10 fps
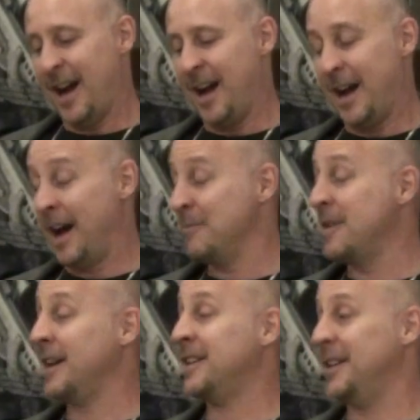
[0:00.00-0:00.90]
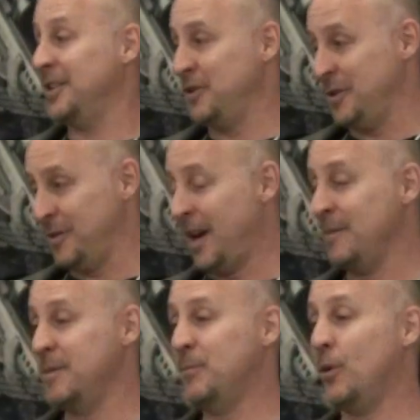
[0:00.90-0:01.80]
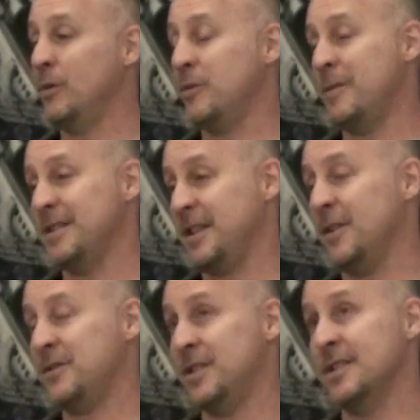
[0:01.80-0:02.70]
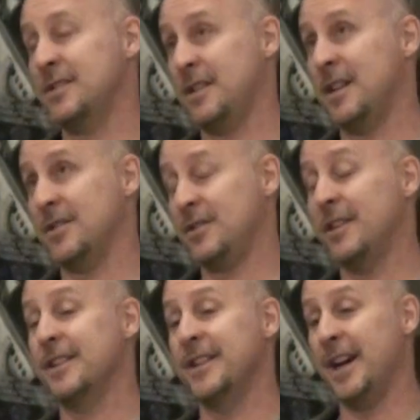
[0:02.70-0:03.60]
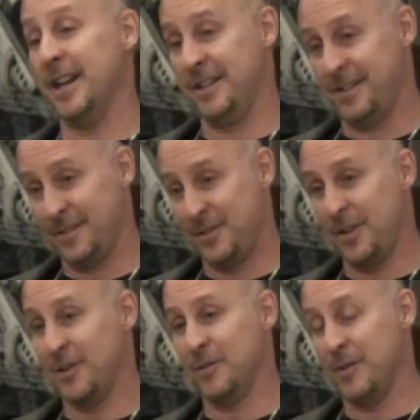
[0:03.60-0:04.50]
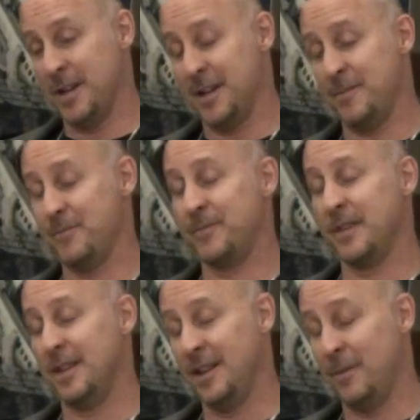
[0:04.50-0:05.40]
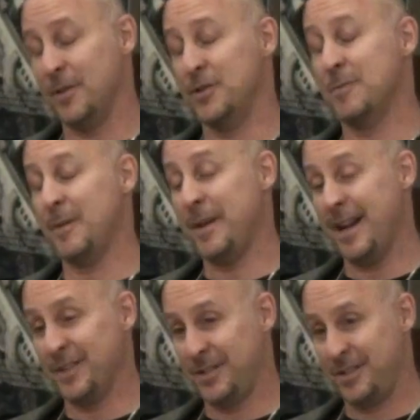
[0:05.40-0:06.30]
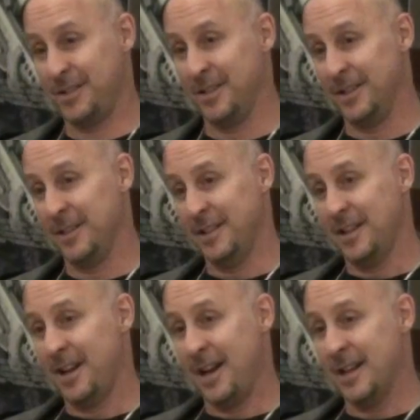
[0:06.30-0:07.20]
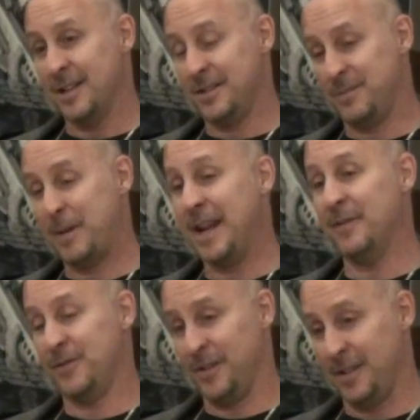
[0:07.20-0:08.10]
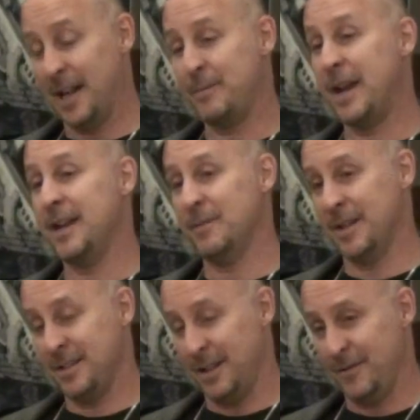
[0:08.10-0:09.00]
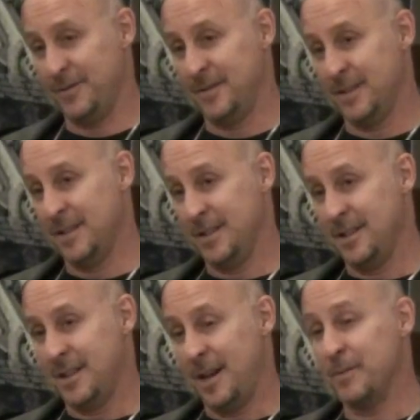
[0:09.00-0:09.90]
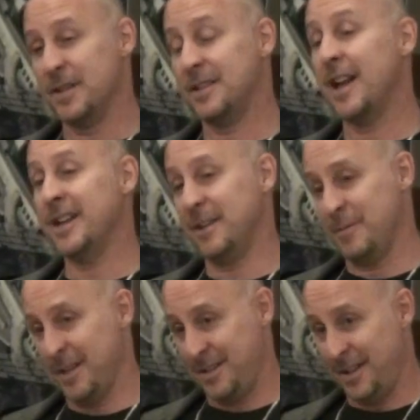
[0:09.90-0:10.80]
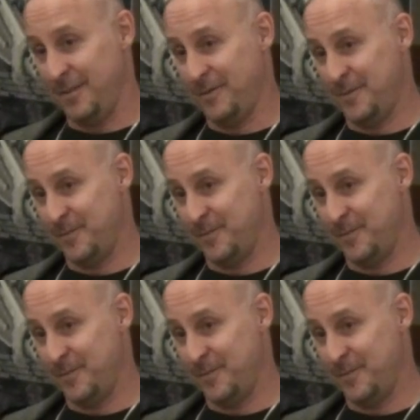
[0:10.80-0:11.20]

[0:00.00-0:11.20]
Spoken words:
I'm not kidding you. I've been bored with myself since Sunday night. So I'm going to do my best. It's painful. I pain myself. I'm disliking myself.